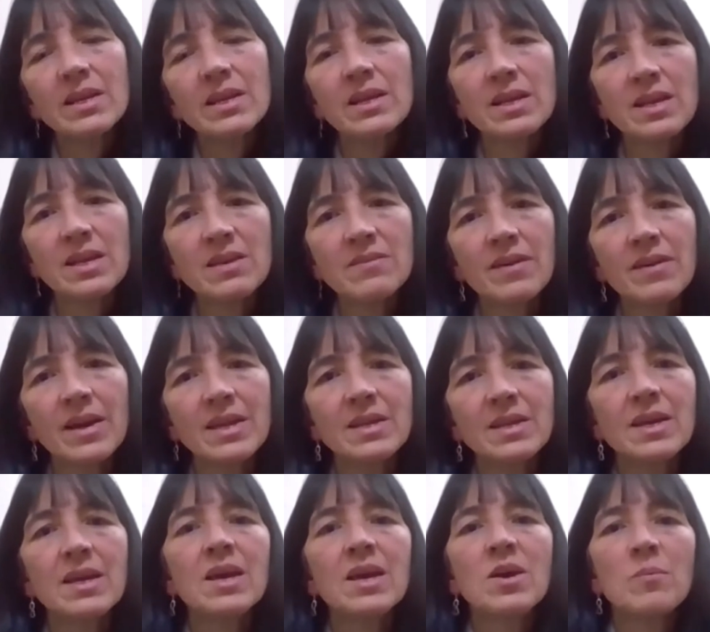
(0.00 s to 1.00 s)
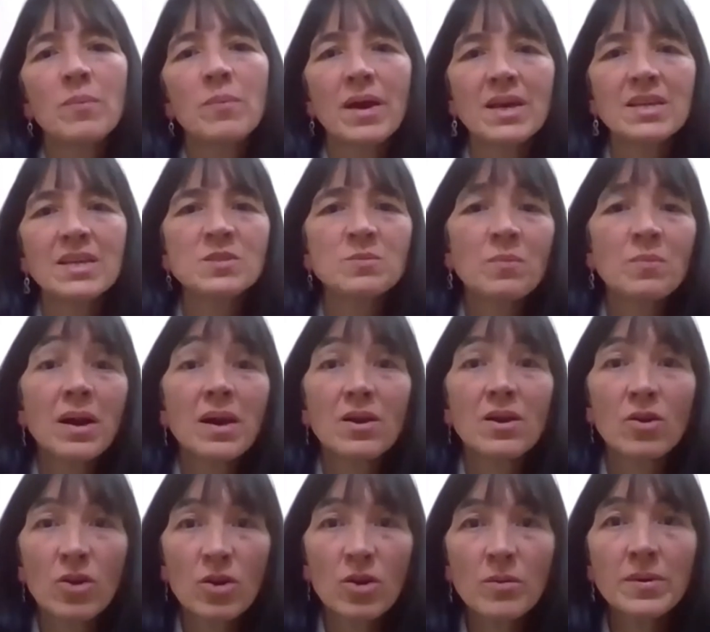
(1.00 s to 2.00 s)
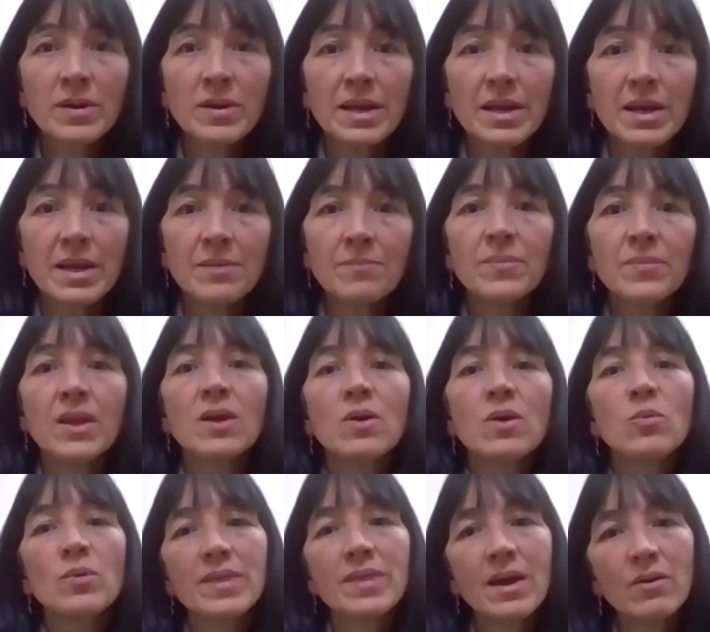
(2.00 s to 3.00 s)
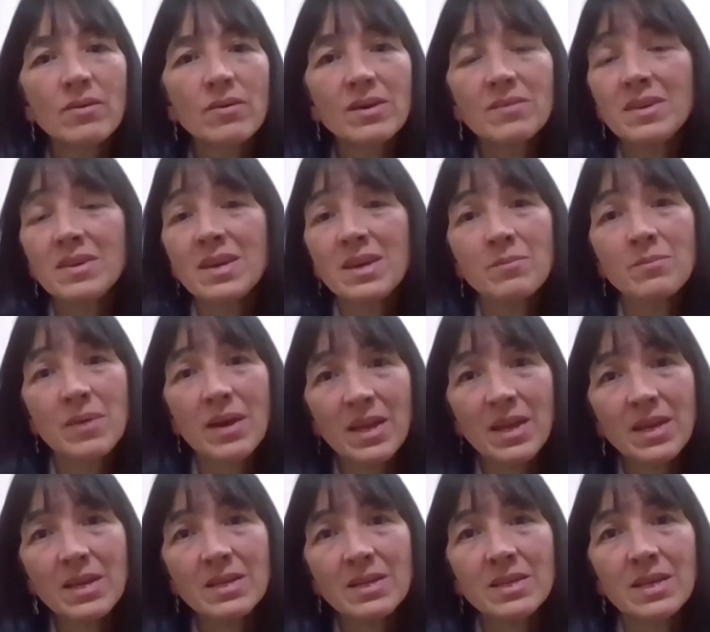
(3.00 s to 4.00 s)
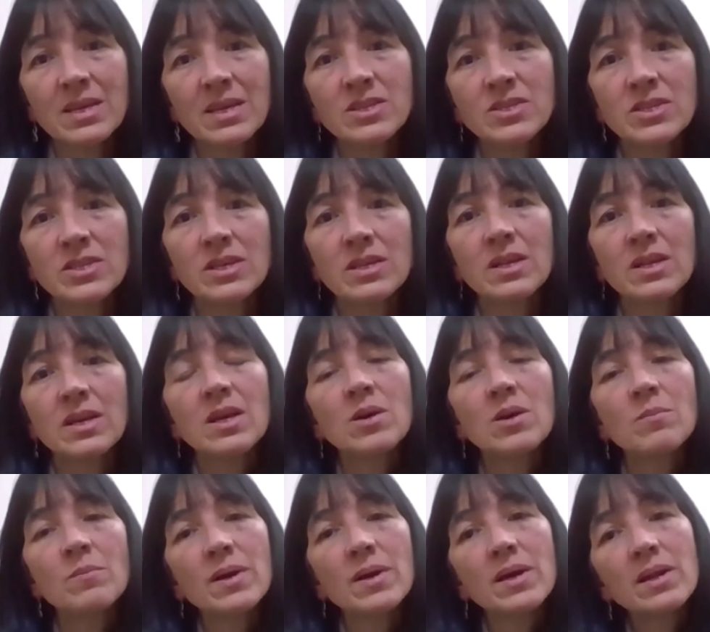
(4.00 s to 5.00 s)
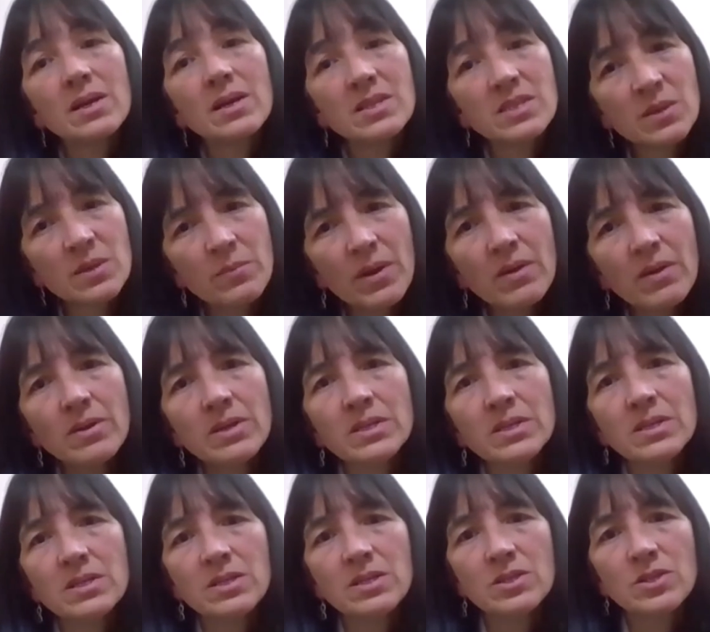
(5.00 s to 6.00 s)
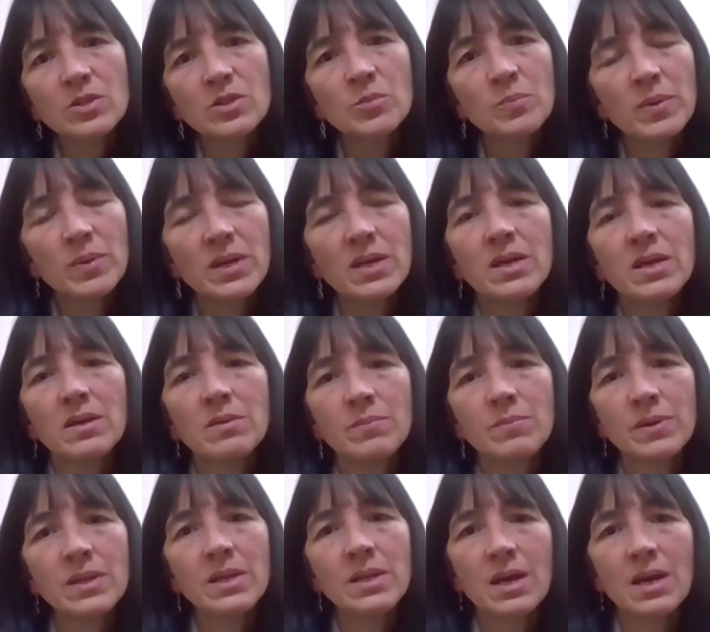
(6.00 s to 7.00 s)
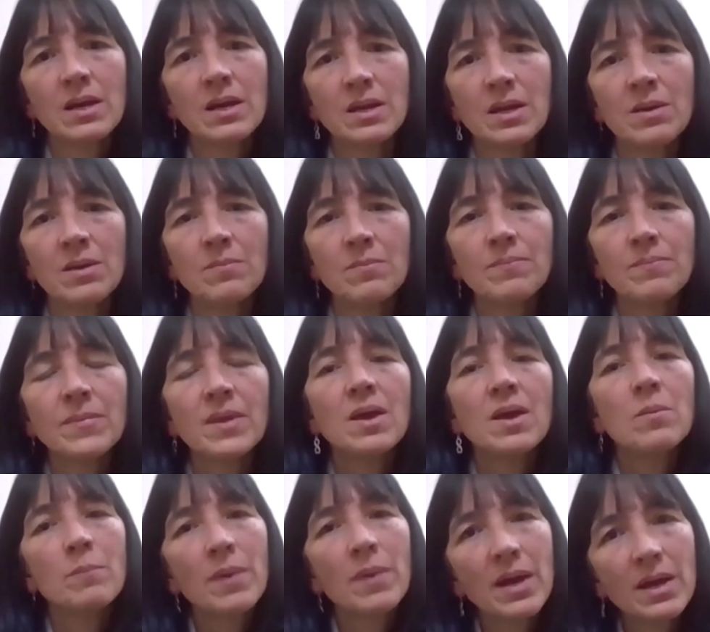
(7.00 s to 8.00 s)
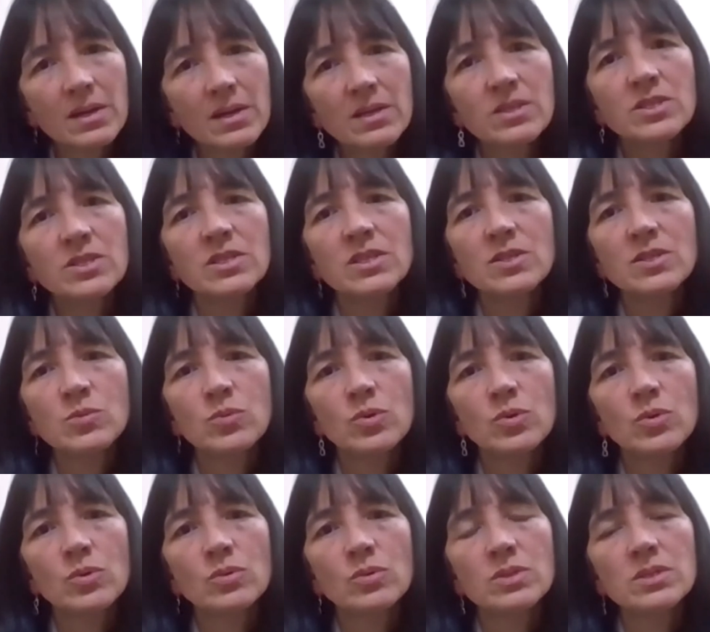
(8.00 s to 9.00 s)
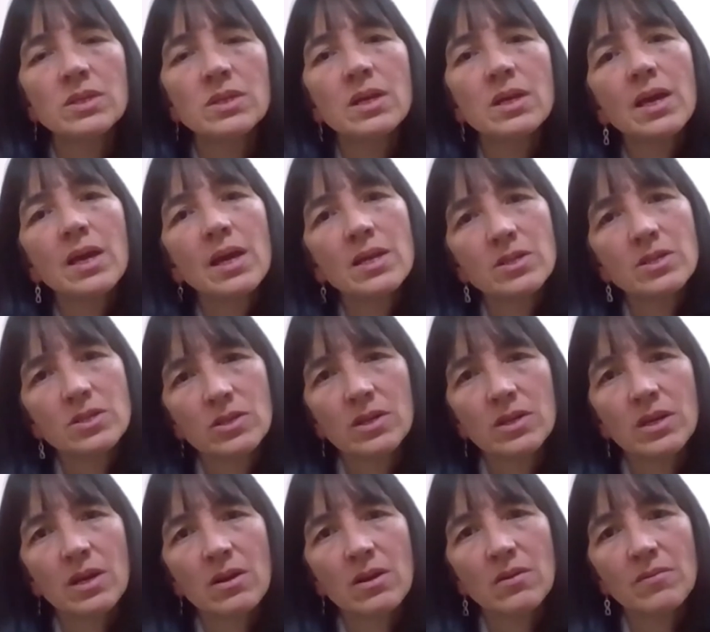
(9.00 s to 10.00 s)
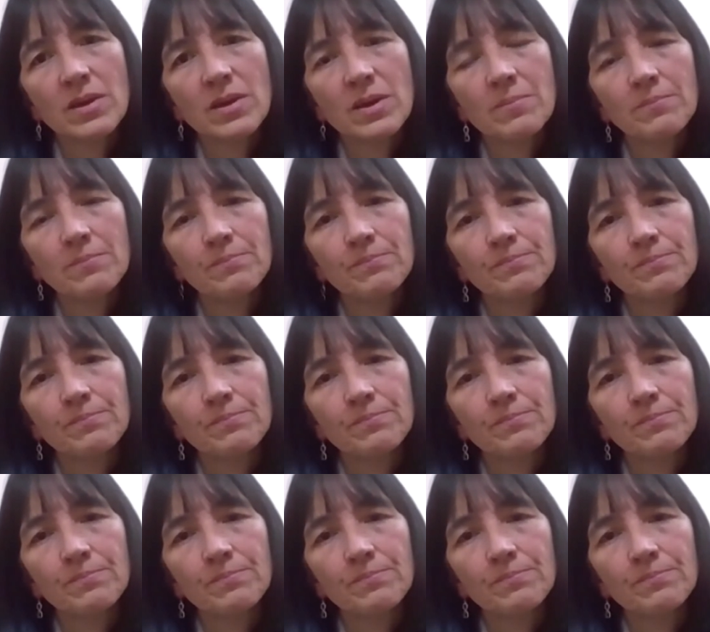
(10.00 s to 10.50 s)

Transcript: and a Levite passed by hurriedly without giving him any attention, but a Samaritan took pity on him, bandaged his wounds, and took care of him.